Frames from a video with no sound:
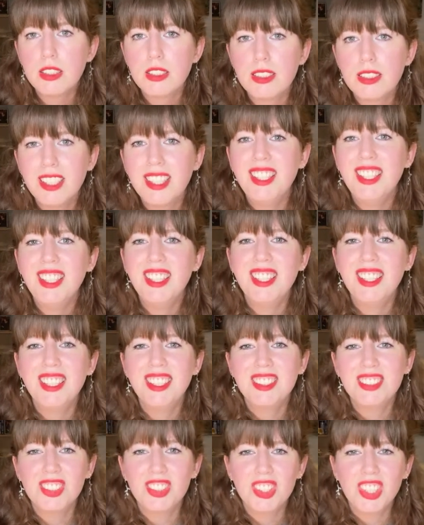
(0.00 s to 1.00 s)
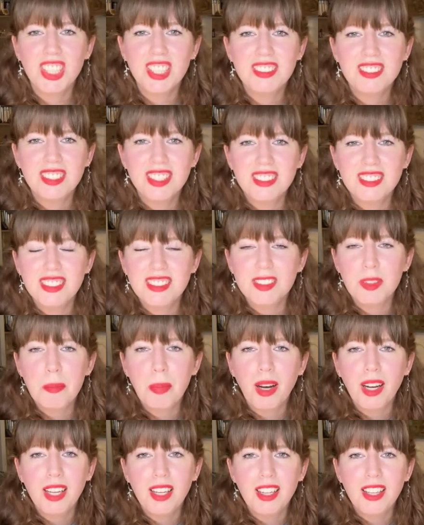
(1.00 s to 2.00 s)
So Julian says he's a
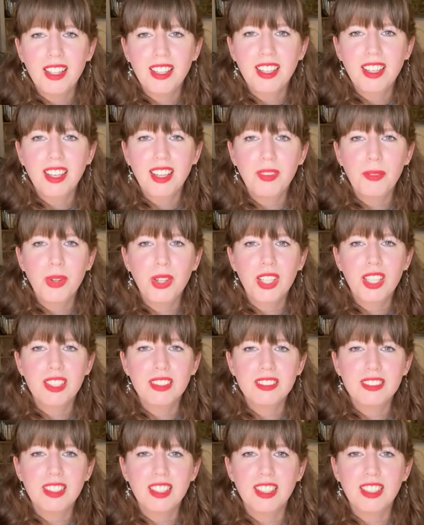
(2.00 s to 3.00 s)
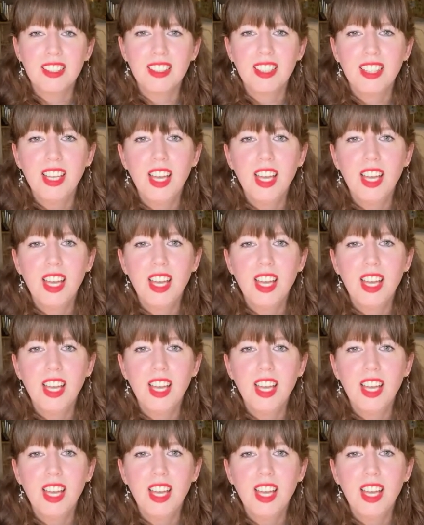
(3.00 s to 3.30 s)
pilot. Can I work at CERN?